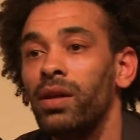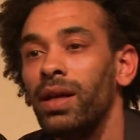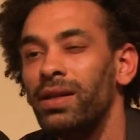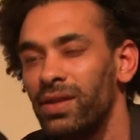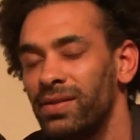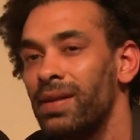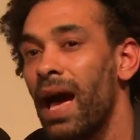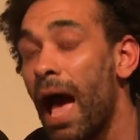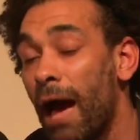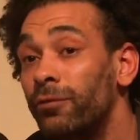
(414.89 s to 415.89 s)
it doesn't
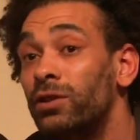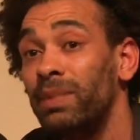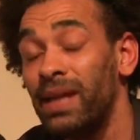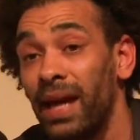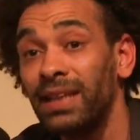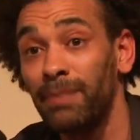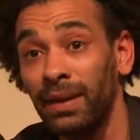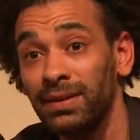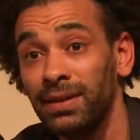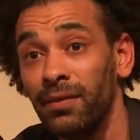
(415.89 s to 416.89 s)
have to be
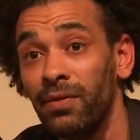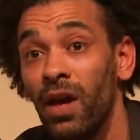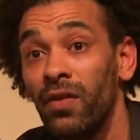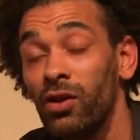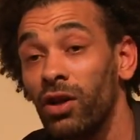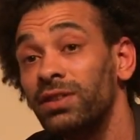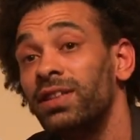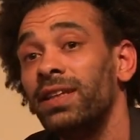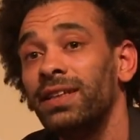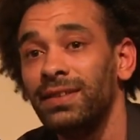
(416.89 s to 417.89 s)
expensive. The
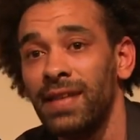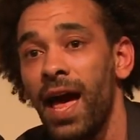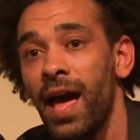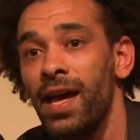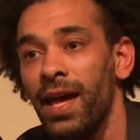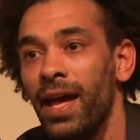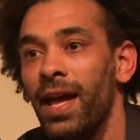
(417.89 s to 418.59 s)
content is there.